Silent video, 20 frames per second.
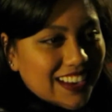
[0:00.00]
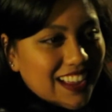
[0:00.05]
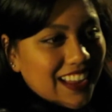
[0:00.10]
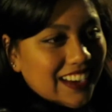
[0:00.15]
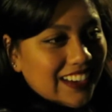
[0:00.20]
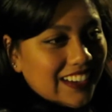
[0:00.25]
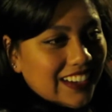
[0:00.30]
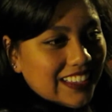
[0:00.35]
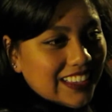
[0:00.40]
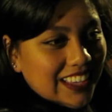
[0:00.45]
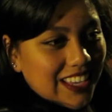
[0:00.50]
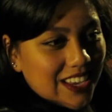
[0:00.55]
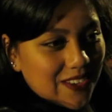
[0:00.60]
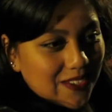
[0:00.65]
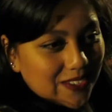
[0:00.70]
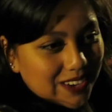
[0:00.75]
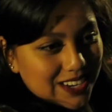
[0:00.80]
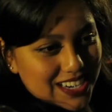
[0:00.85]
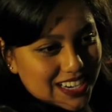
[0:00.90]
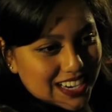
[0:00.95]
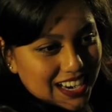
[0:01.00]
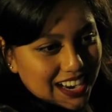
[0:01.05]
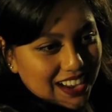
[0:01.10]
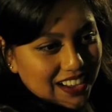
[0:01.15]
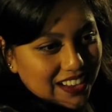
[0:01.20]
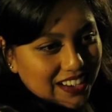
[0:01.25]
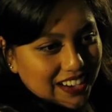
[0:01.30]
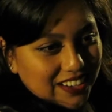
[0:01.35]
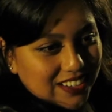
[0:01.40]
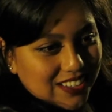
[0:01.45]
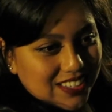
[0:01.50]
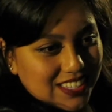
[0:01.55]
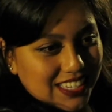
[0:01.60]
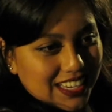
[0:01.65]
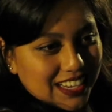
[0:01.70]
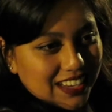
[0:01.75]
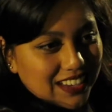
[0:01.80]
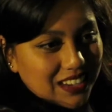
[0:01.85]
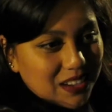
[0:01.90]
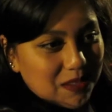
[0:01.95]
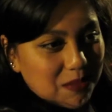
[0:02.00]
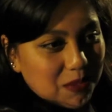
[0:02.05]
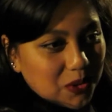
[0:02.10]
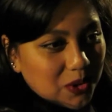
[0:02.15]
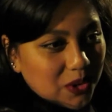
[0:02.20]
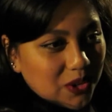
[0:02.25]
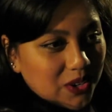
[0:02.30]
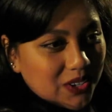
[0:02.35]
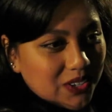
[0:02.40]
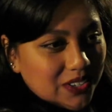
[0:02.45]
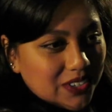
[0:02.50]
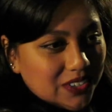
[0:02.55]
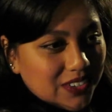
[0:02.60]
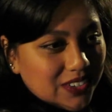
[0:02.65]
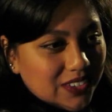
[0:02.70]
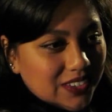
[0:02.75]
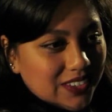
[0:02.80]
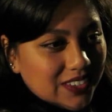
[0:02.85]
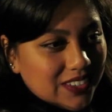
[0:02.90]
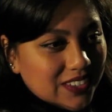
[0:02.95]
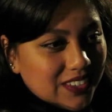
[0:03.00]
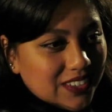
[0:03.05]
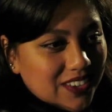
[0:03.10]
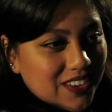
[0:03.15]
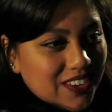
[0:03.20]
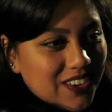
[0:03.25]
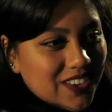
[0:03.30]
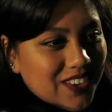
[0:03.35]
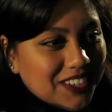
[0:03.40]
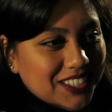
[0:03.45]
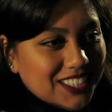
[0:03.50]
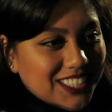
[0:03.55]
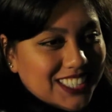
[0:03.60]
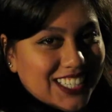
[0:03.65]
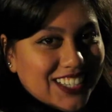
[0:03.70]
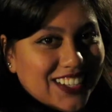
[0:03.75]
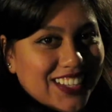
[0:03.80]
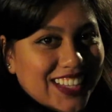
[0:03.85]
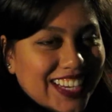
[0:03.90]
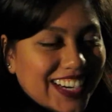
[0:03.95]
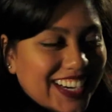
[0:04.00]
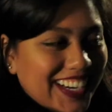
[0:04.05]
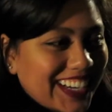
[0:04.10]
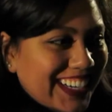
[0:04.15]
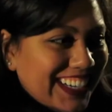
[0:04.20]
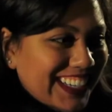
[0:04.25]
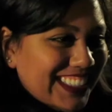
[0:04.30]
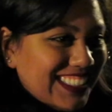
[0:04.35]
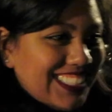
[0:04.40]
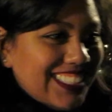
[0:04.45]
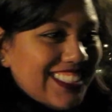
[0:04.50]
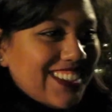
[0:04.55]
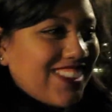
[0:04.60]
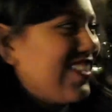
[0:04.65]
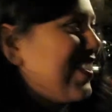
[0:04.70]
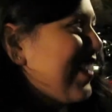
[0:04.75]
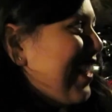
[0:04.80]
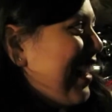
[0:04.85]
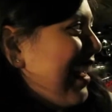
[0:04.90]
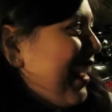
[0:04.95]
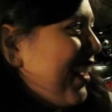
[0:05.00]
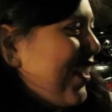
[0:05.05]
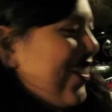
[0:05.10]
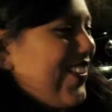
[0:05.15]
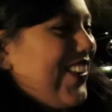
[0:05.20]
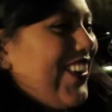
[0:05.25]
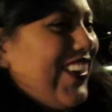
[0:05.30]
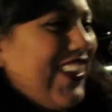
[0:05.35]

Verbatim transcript: I think it went down. I don't see it anymore. Oh no, it's still there. It's still alive.